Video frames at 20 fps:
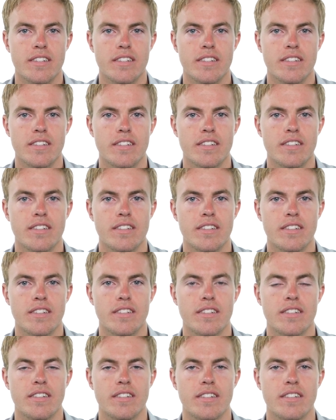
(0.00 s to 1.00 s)

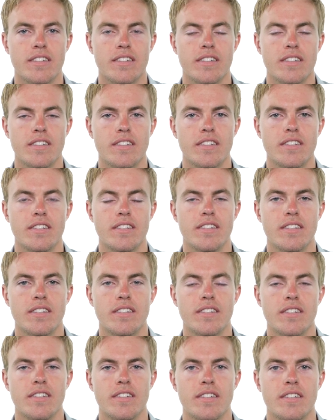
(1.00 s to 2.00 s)

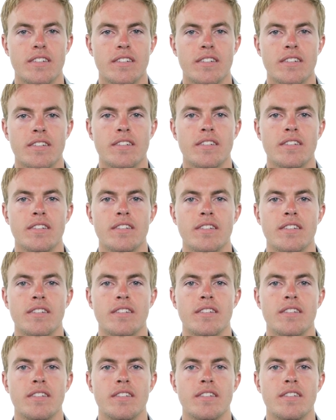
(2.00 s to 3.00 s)

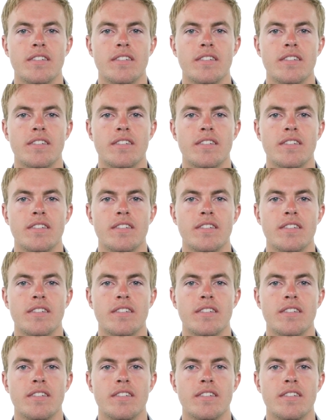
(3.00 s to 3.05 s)
(no one is talking)